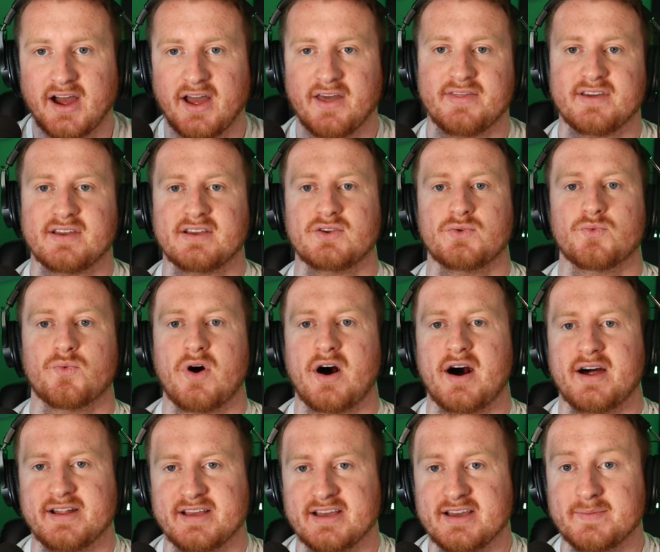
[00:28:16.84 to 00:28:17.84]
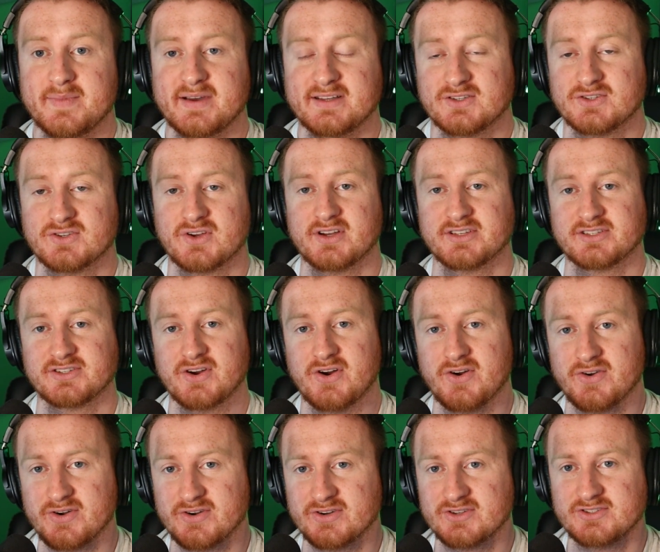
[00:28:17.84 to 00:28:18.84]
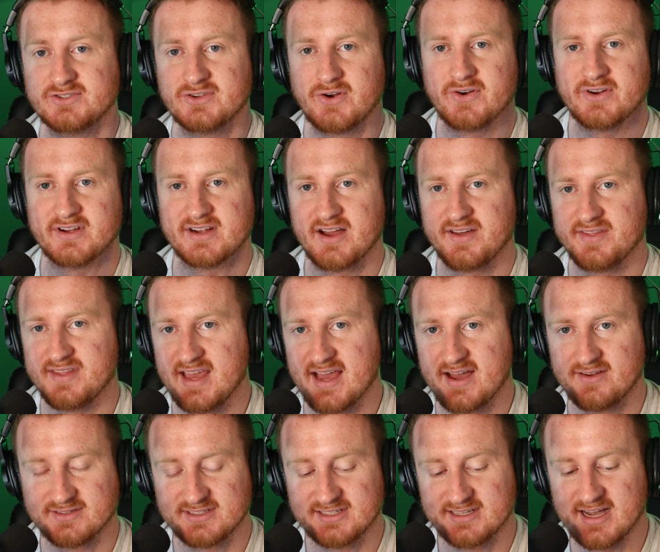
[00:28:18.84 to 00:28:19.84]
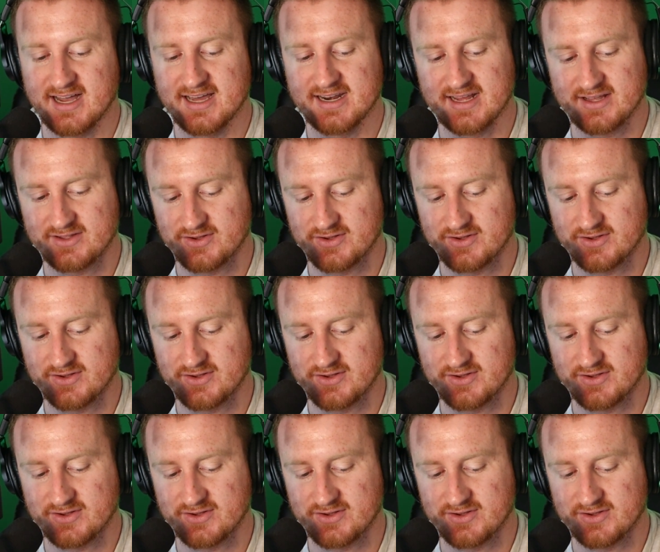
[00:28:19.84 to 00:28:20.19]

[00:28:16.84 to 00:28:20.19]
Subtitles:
I think you want him and Sauce Gardner starting on the outside,